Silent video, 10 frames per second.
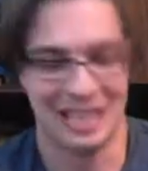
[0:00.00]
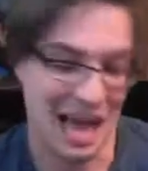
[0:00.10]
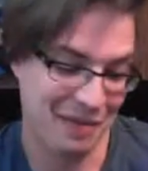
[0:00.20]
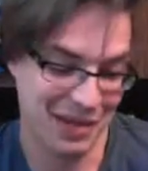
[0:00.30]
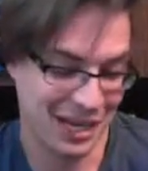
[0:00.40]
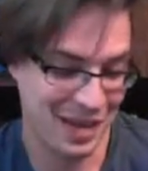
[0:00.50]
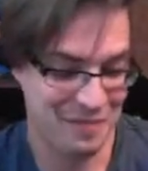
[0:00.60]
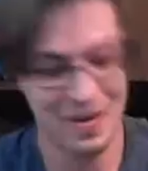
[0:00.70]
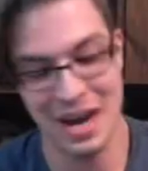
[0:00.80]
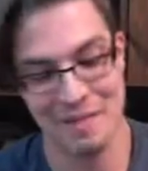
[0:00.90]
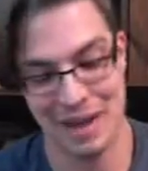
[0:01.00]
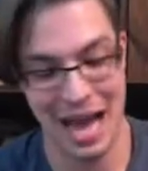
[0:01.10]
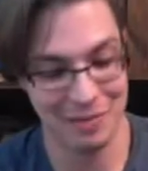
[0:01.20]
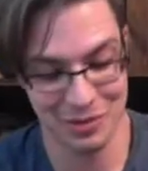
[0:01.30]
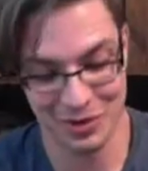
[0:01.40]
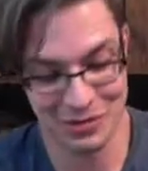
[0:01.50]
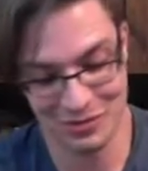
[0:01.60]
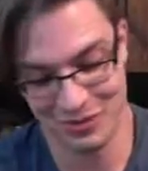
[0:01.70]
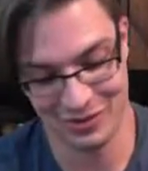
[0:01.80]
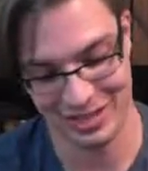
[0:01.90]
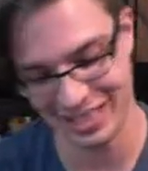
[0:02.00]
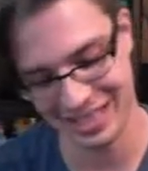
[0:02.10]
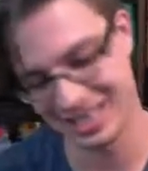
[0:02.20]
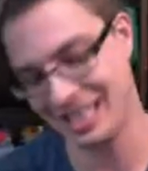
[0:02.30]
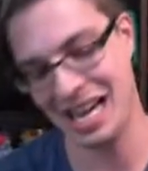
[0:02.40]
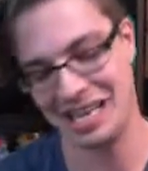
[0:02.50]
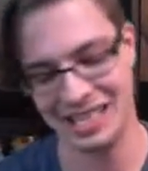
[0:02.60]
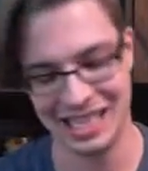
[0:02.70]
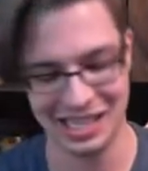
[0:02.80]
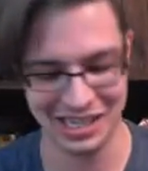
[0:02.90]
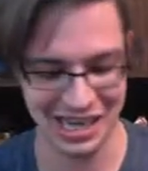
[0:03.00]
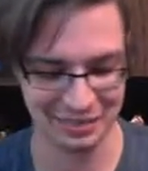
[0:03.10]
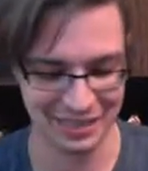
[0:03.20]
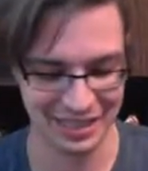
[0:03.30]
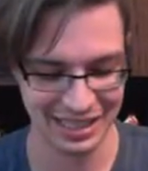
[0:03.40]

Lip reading: I'm going to keep fighting, but I'm going to lose. Yeah, here it comes.